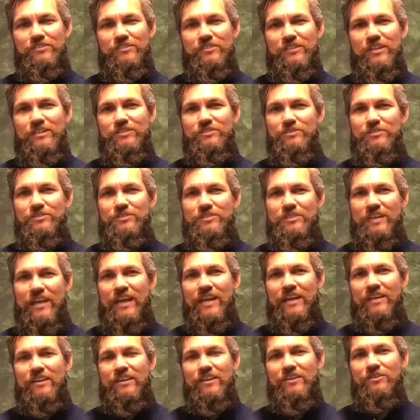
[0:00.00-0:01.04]
as you
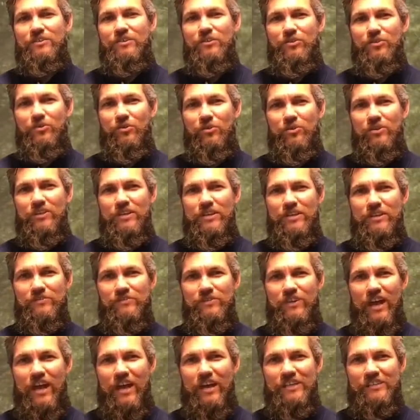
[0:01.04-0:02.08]
stand on the authority of
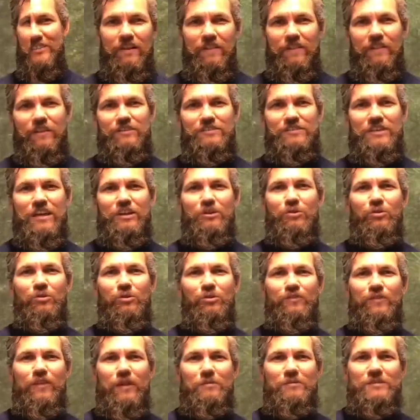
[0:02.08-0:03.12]
God. There's that old
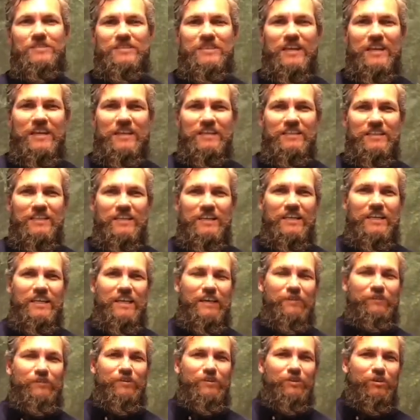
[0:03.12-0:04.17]
famous saying,
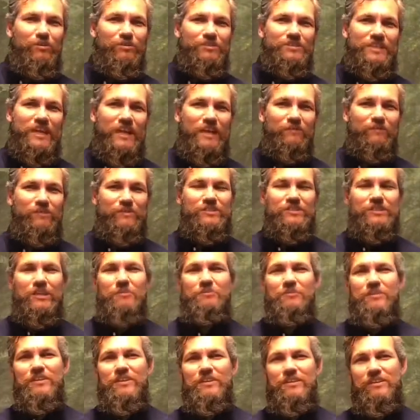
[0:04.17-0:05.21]
if you don't stand for
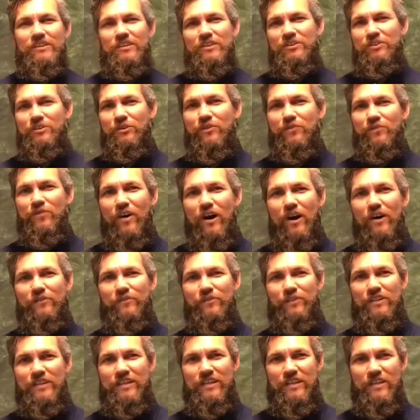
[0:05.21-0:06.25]
something, you'll fall
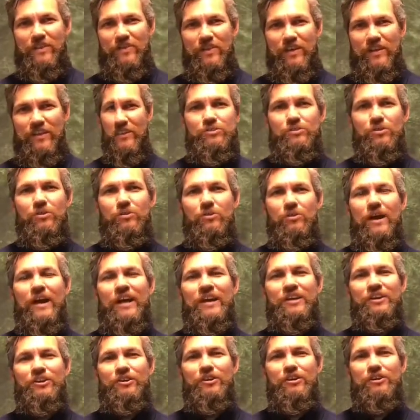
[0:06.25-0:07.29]
for anything. So I
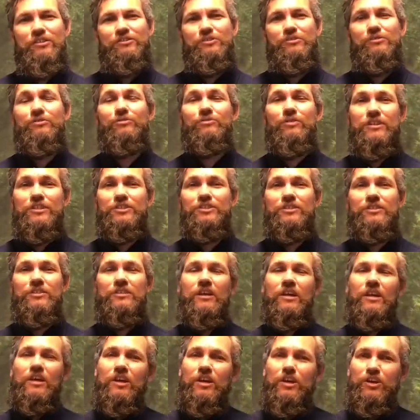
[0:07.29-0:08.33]
encourage you, Christian,
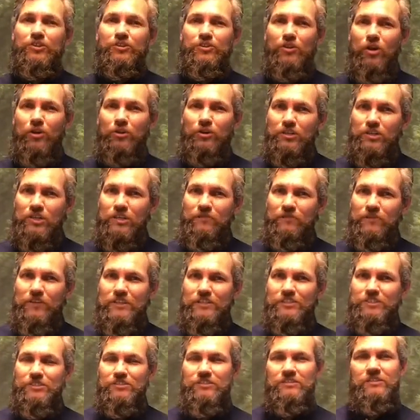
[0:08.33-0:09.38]
know your
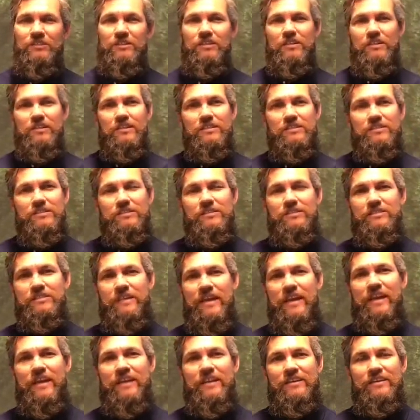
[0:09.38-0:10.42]
conviction,
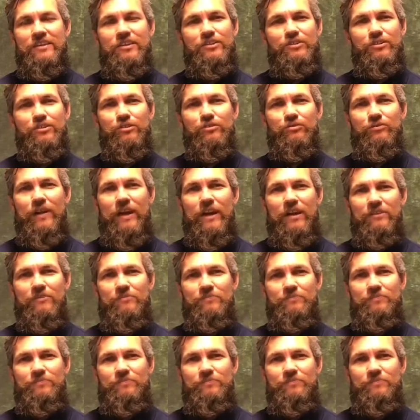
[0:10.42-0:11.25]
stand your ground.